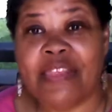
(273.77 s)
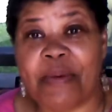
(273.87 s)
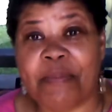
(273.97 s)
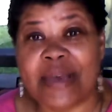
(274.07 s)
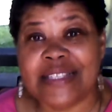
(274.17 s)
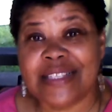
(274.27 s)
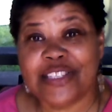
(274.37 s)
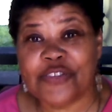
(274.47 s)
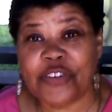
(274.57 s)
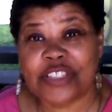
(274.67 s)
the
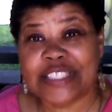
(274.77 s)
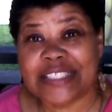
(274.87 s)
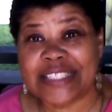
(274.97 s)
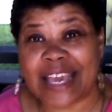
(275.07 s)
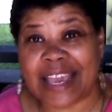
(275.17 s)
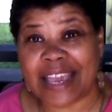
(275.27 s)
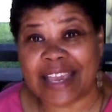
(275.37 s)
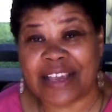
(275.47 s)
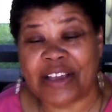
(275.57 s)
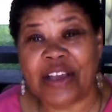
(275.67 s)
message for
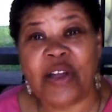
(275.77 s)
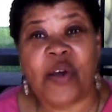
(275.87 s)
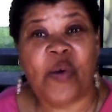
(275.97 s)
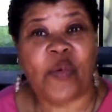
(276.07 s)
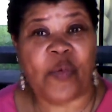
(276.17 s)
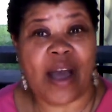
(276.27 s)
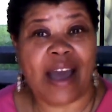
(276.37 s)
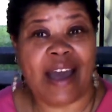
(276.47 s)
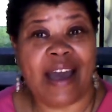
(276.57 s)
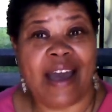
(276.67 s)
today:
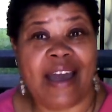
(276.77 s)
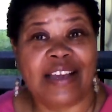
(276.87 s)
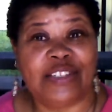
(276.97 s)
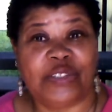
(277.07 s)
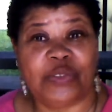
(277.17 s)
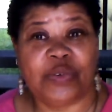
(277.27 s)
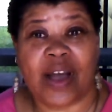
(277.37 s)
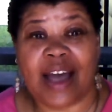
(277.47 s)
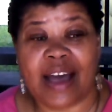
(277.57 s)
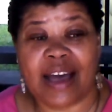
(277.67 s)
why do
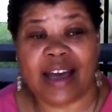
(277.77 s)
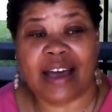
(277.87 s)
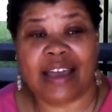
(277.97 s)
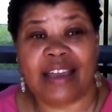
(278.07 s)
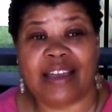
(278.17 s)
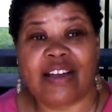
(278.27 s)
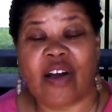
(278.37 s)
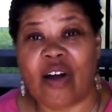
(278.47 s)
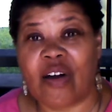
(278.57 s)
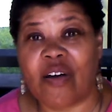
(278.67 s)
I
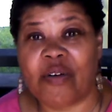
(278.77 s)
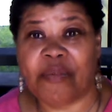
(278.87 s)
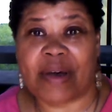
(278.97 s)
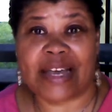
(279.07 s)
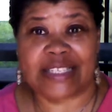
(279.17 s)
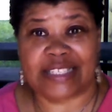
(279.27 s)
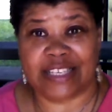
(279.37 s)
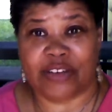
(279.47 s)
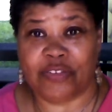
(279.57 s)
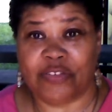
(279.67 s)
call
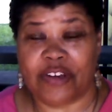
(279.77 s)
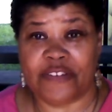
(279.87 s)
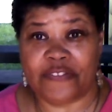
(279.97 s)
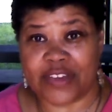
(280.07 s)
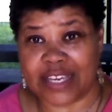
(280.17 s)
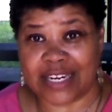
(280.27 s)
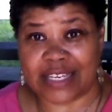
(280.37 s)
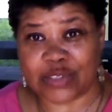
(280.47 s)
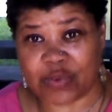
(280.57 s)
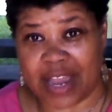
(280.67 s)
myself a
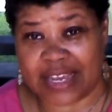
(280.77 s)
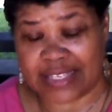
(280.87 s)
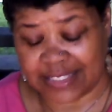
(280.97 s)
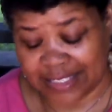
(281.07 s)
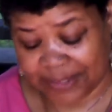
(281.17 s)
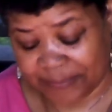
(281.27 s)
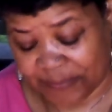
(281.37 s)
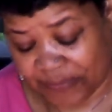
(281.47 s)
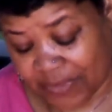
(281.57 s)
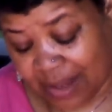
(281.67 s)
phoenix rising?
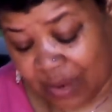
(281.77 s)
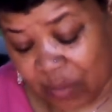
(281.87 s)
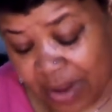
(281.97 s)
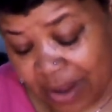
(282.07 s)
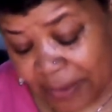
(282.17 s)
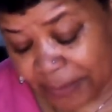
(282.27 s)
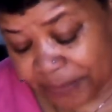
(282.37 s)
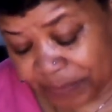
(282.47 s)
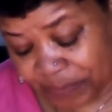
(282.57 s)
Well,